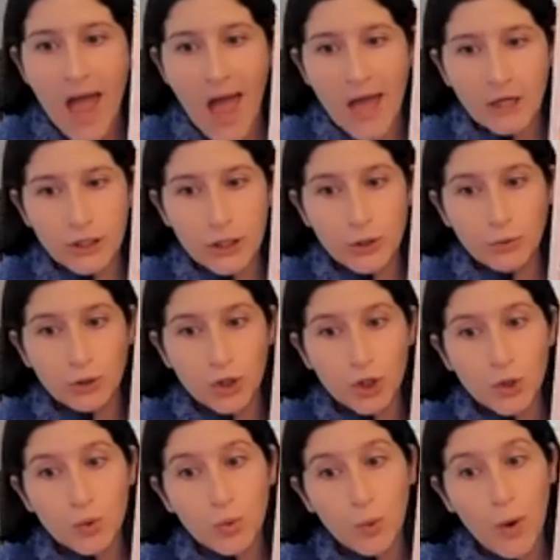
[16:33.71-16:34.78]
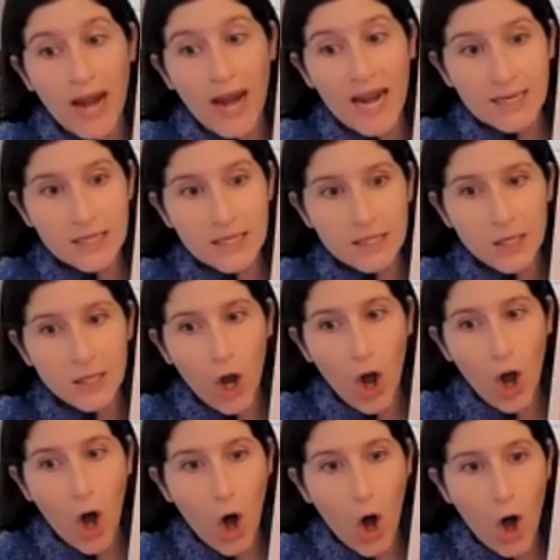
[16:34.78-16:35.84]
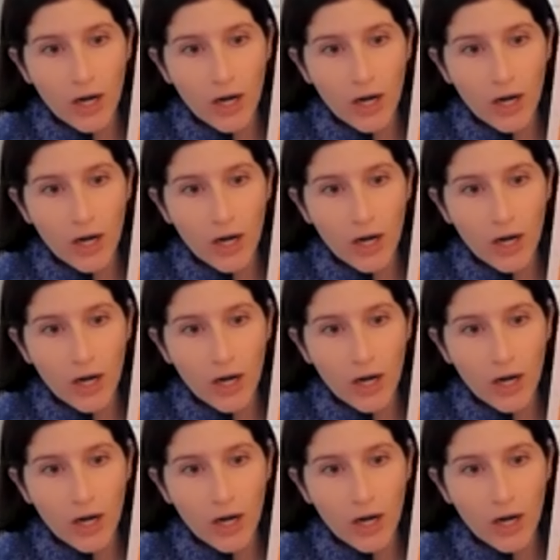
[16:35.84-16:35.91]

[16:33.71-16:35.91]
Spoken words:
and to trace on